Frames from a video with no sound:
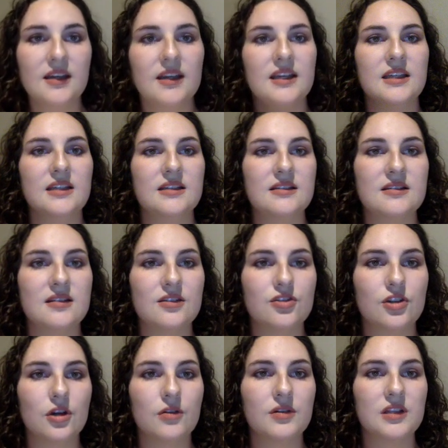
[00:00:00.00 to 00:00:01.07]
is
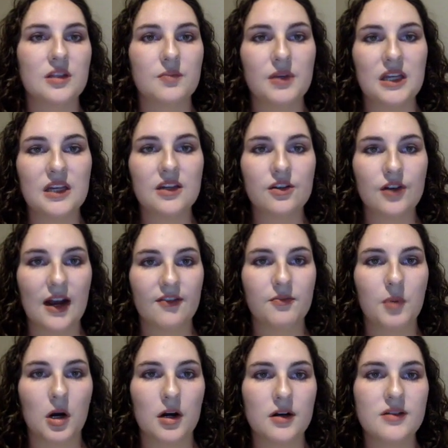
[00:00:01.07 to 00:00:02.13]
shown in the pink graph
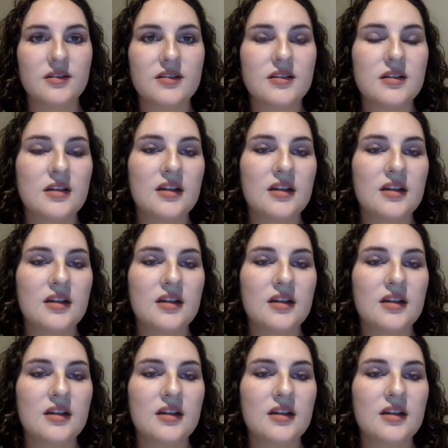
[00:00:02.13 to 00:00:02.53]
bars,